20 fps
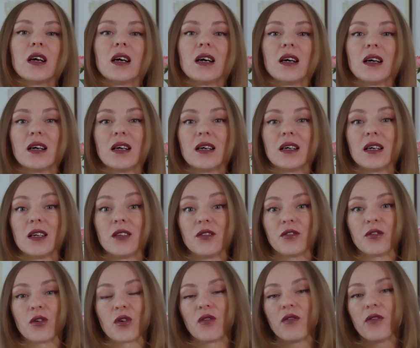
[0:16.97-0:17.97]
And
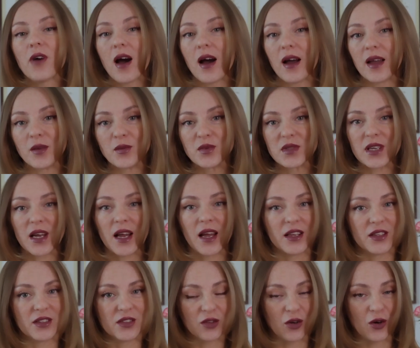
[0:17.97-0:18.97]
for vibes,
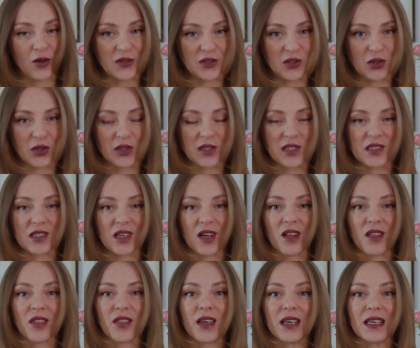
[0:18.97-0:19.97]
I'd also
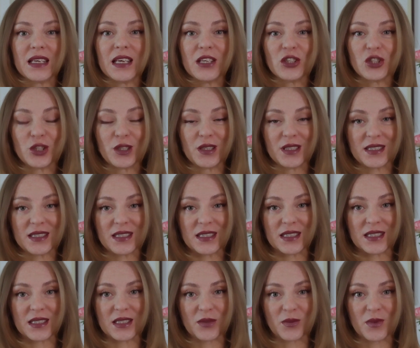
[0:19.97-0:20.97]
consult the Kitchener
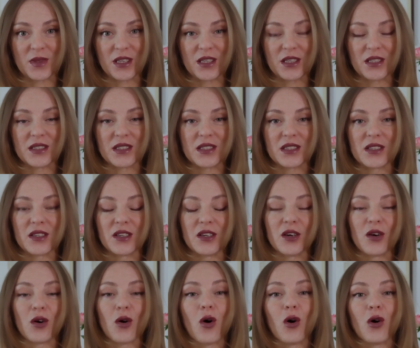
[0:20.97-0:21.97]
system that is
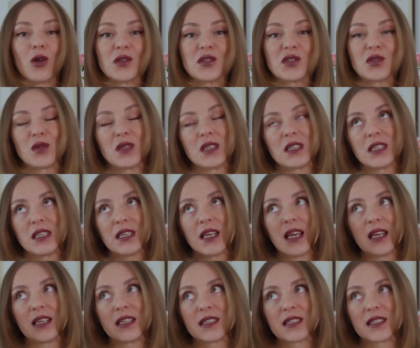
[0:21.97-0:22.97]
also
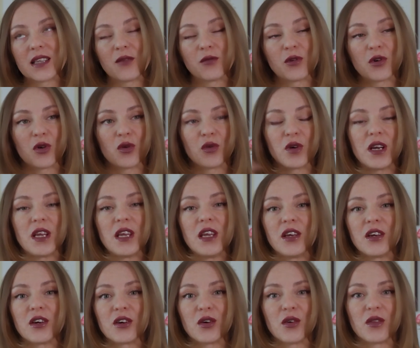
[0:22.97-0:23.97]
indicated somewhere over
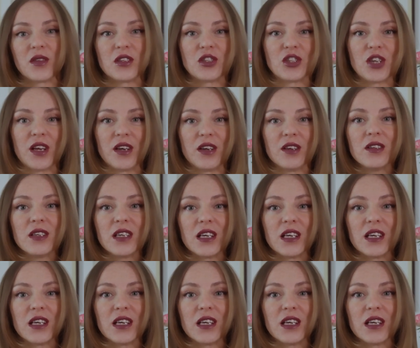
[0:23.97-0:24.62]
here on the channel.